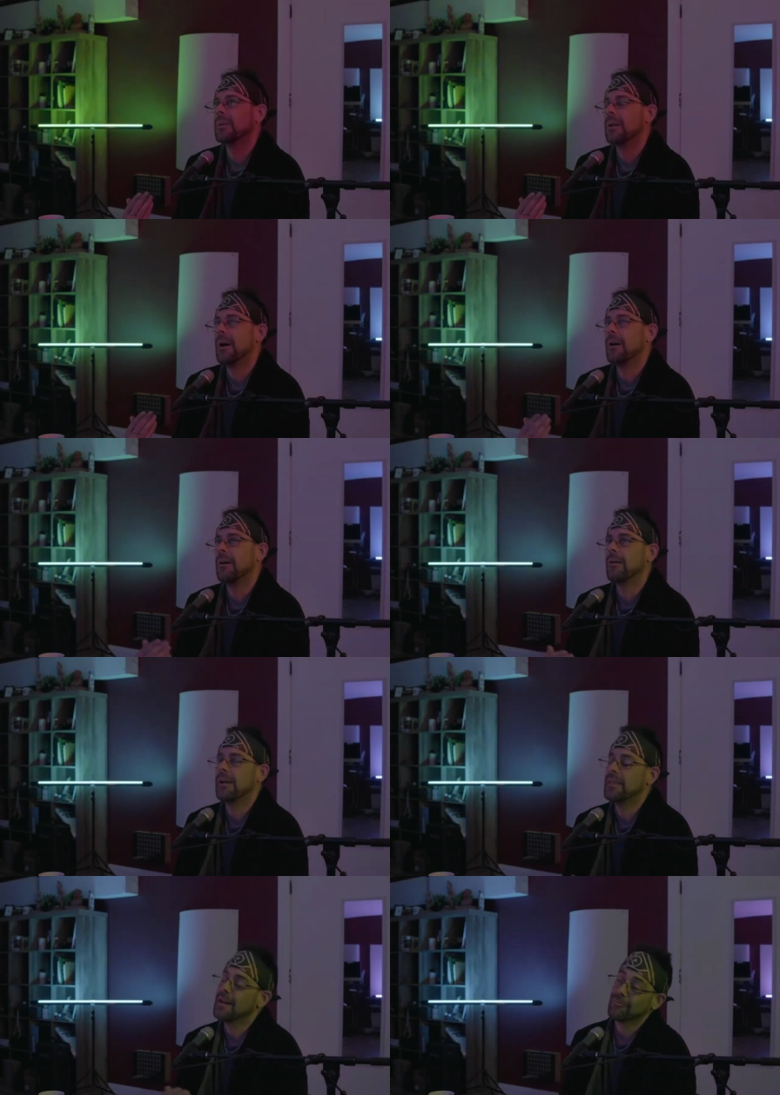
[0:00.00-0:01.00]
uh,
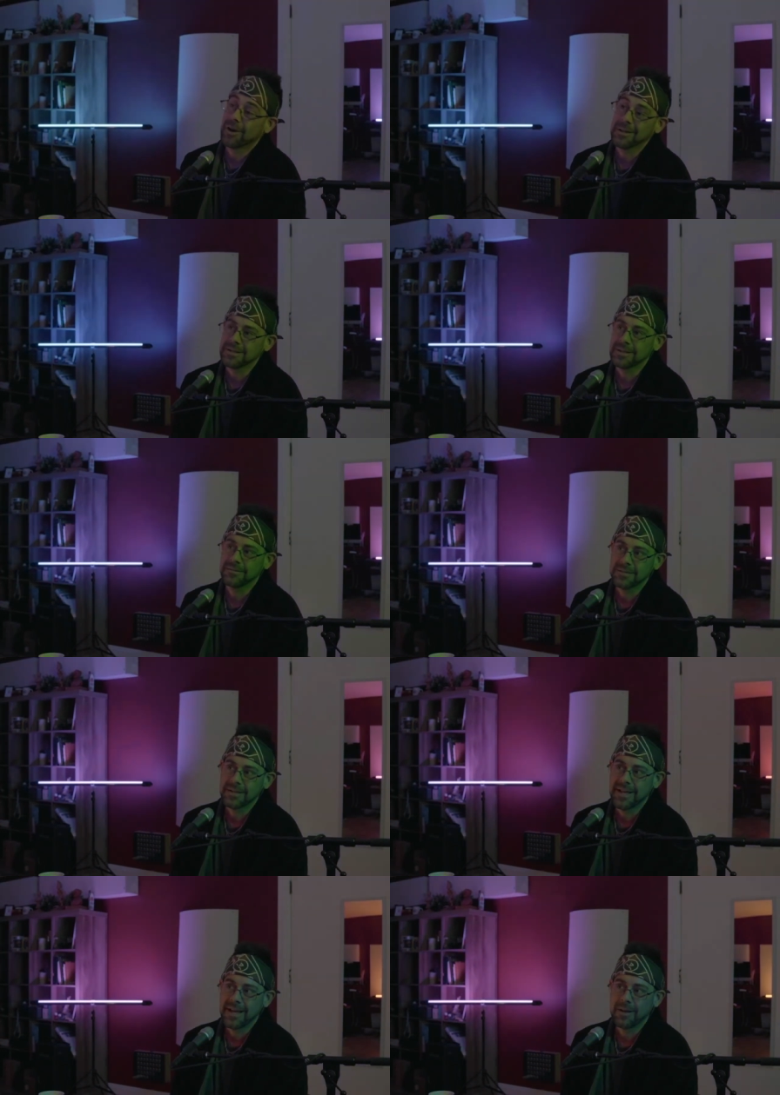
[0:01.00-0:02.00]
and then relative
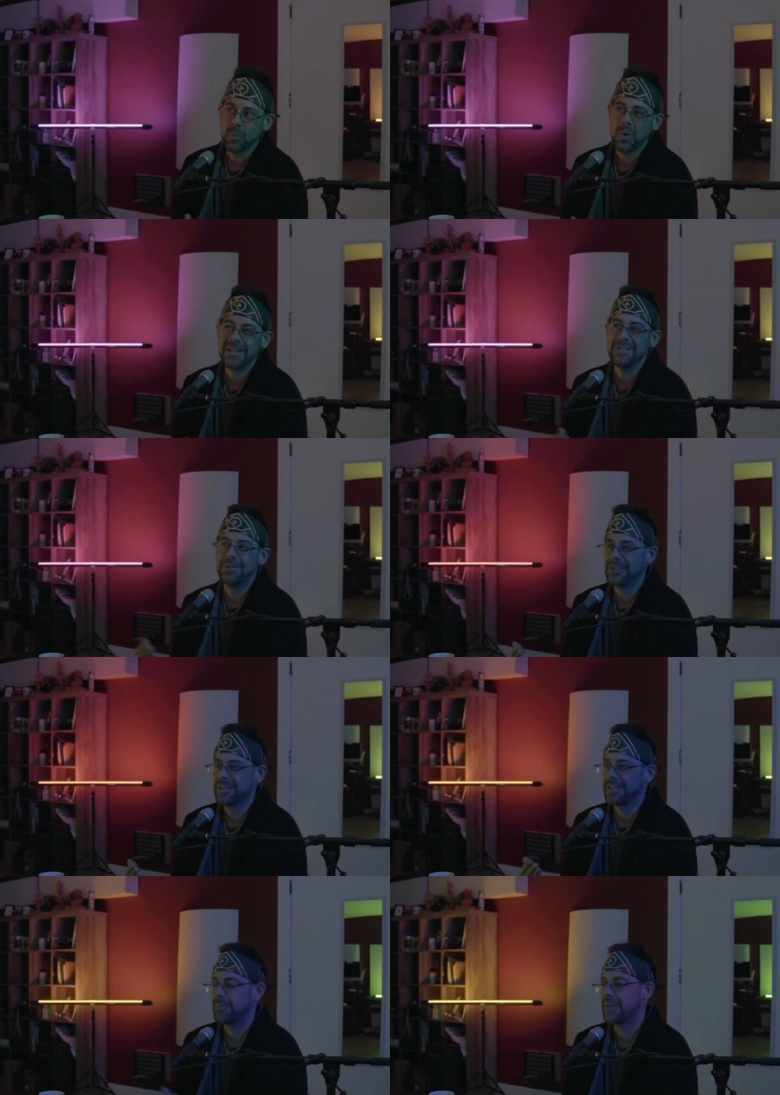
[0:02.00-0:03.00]
to that, when do you
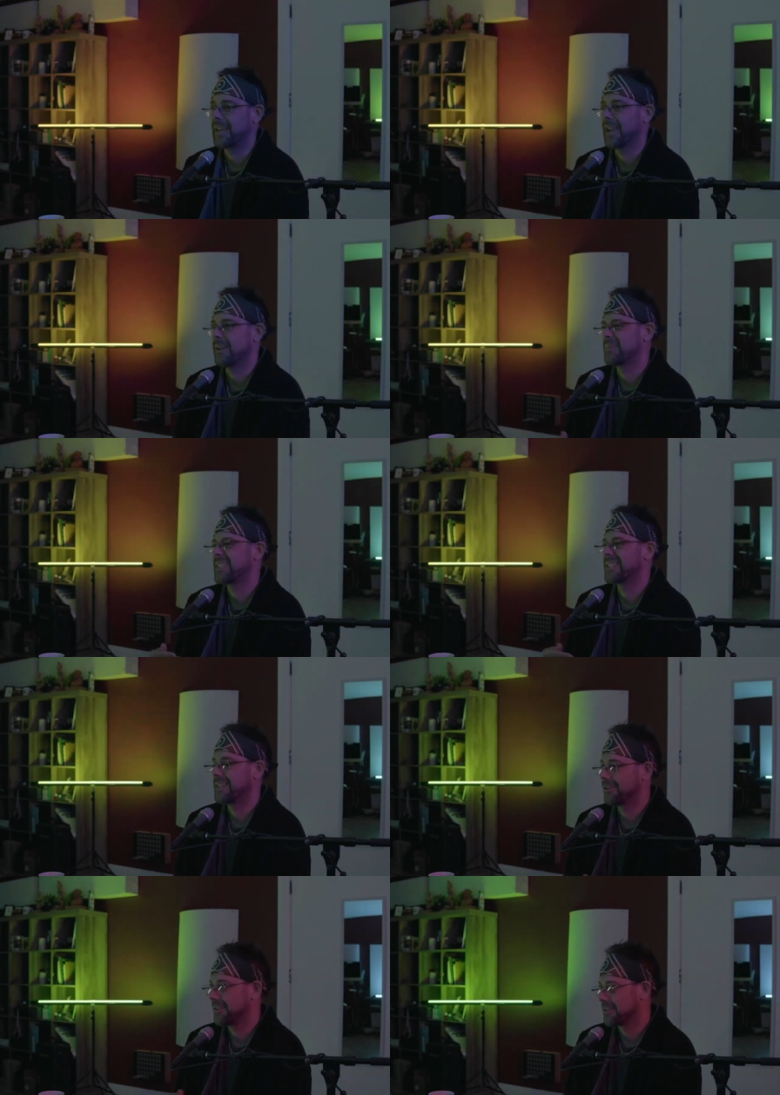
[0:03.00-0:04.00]
think you became
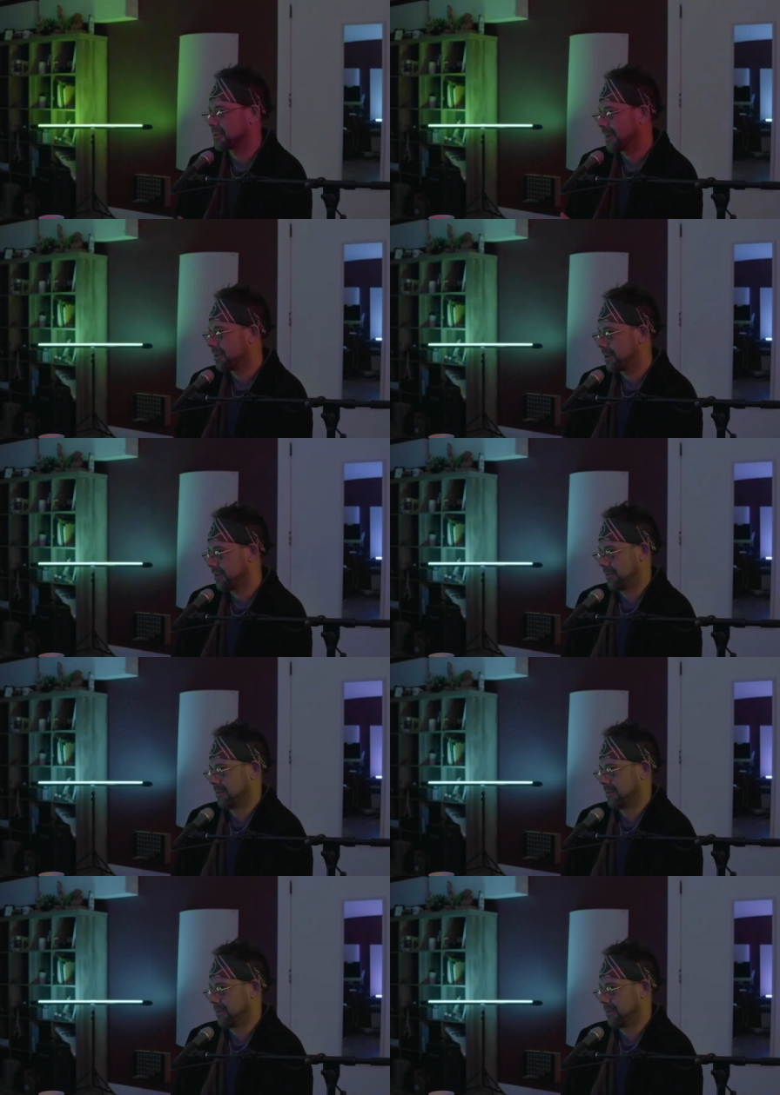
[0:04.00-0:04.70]
serious about it?